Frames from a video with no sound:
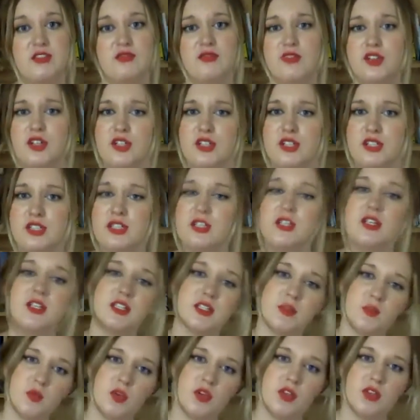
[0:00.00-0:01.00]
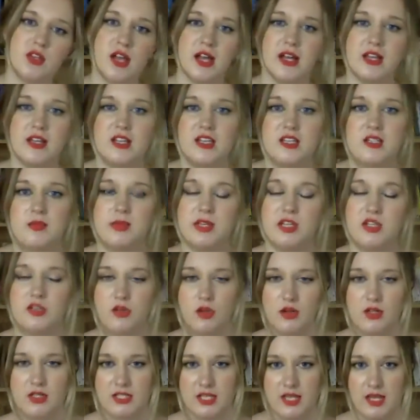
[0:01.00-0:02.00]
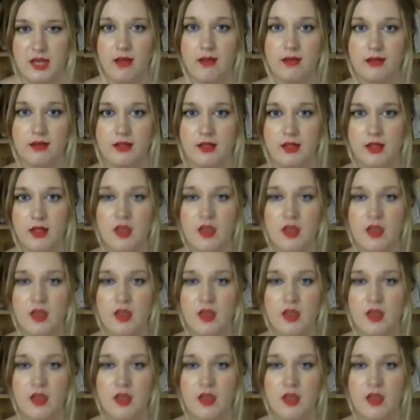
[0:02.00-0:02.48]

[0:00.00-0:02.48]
roots, it's more likely to be knocked down.